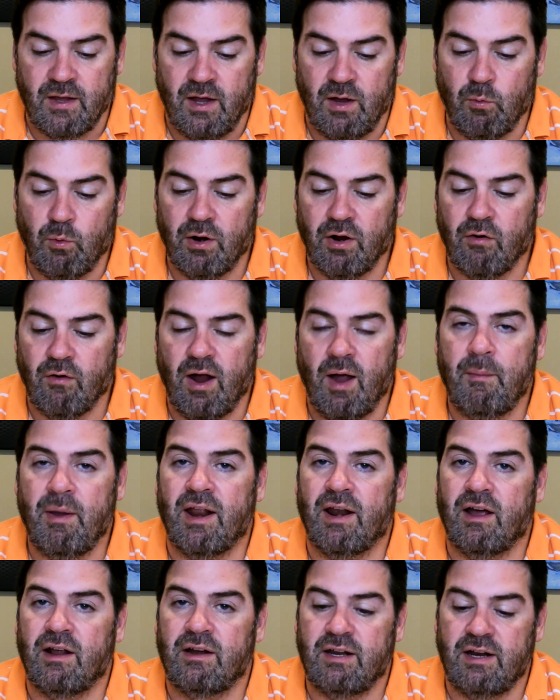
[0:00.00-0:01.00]
He won a
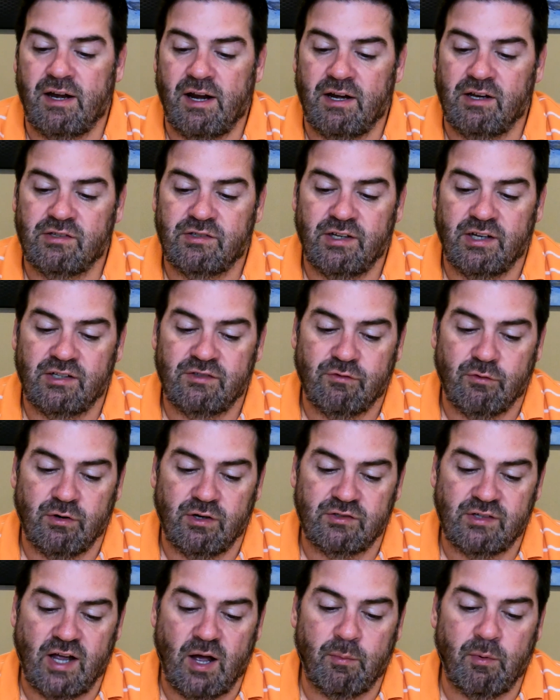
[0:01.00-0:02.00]
Grammy in 1986 for
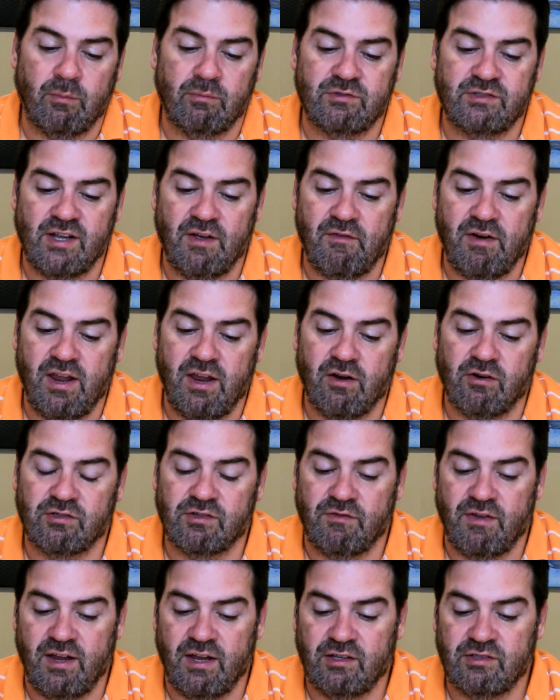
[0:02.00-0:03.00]
his album 70
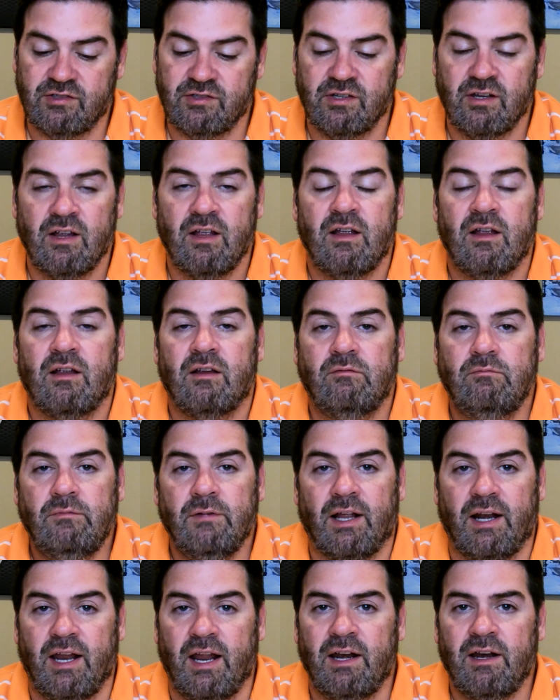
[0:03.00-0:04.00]
Years of Hits,
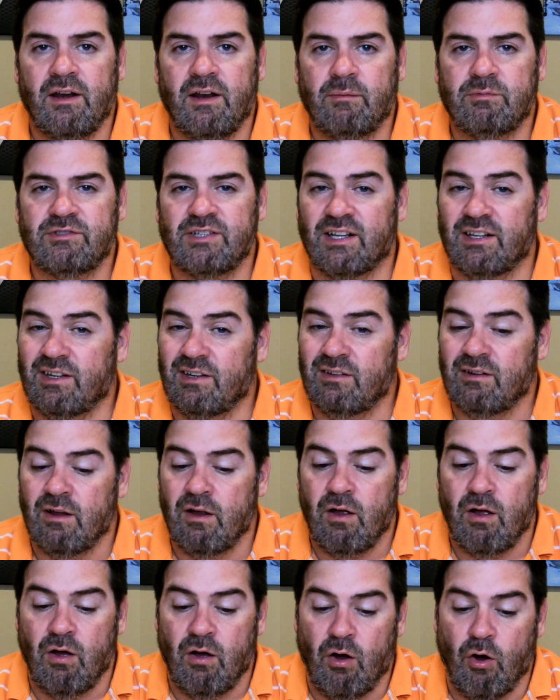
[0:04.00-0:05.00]
and he ended up selling
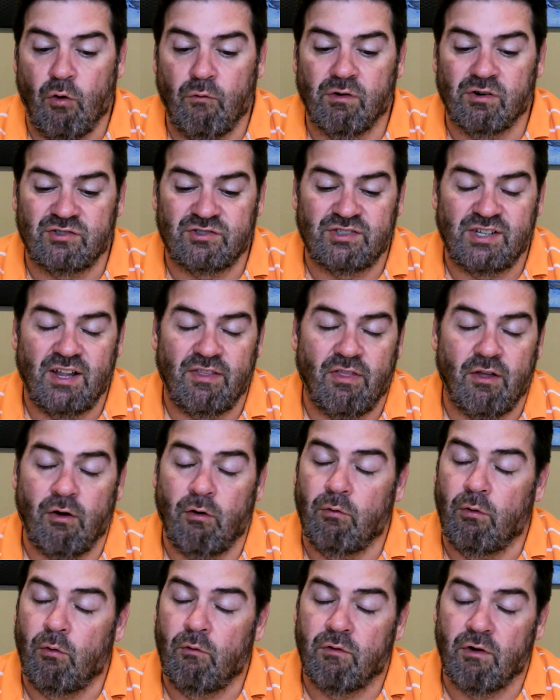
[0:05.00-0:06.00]
over
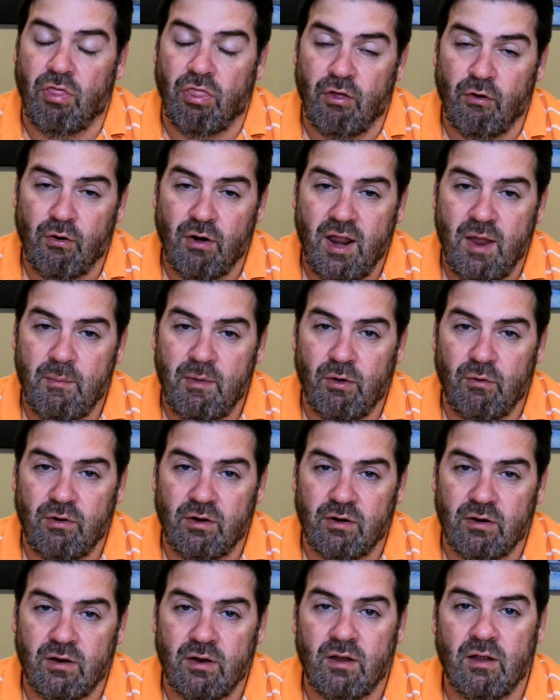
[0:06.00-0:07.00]
30
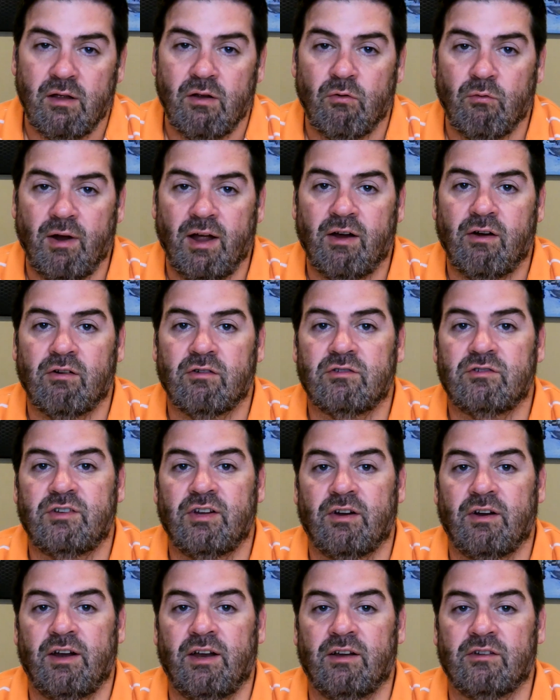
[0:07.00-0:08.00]
million records
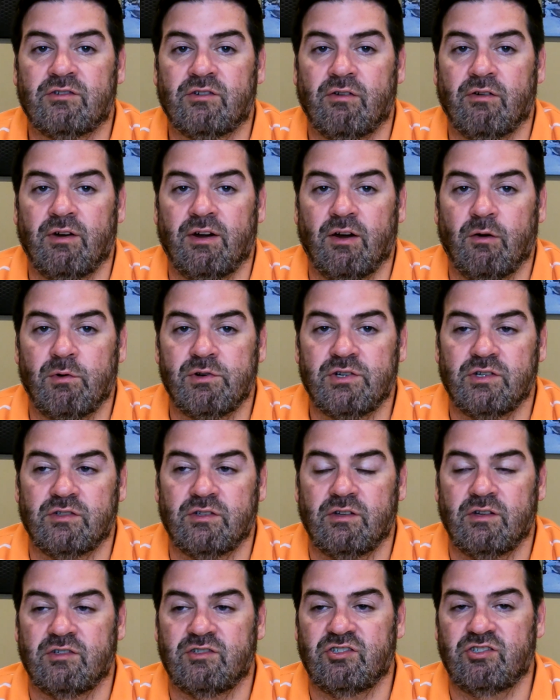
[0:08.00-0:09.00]
during his career, which
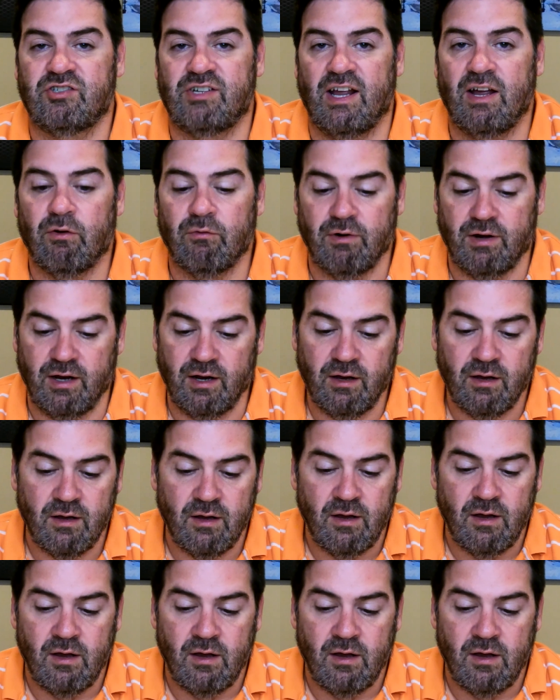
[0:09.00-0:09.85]
is astounding.